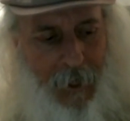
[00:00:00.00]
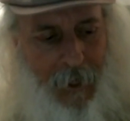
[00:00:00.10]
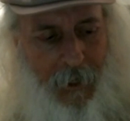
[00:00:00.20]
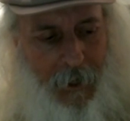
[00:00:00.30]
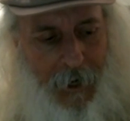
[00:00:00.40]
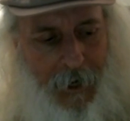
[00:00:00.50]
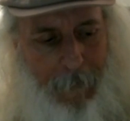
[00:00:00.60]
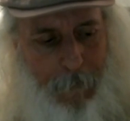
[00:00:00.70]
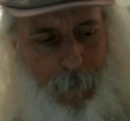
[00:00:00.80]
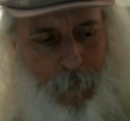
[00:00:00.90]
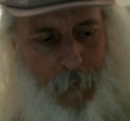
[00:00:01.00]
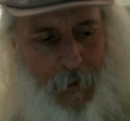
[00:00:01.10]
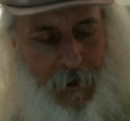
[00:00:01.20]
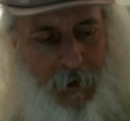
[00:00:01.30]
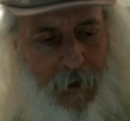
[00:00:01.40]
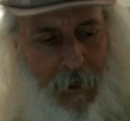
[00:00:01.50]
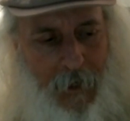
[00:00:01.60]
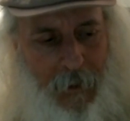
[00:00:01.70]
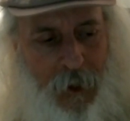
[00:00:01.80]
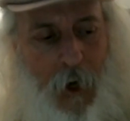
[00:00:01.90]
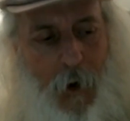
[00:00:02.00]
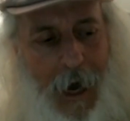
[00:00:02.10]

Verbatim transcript: um, uh, so I,